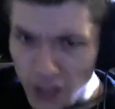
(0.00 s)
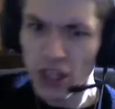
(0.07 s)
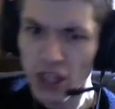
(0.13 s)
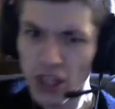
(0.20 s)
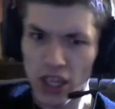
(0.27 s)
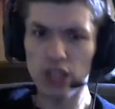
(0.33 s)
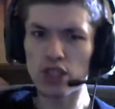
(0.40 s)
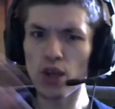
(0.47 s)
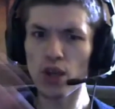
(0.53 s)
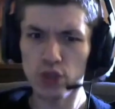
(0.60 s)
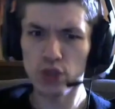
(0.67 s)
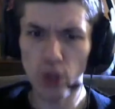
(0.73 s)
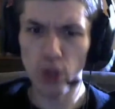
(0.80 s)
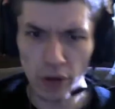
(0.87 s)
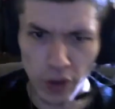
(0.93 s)
He's so and
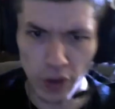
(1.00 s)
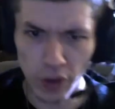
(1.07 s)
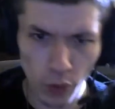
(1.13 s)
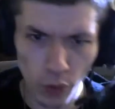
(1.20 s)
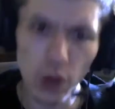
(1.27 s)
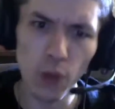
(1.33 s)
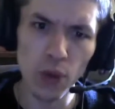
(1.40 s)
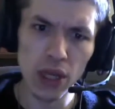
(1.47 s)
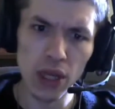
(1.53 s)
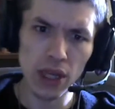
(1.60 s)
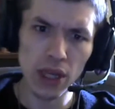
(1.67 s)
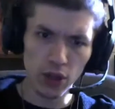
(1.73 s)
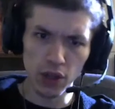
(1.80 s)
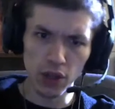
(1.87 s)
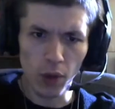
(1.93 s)
so of the wind
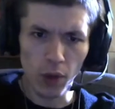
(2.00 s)
and the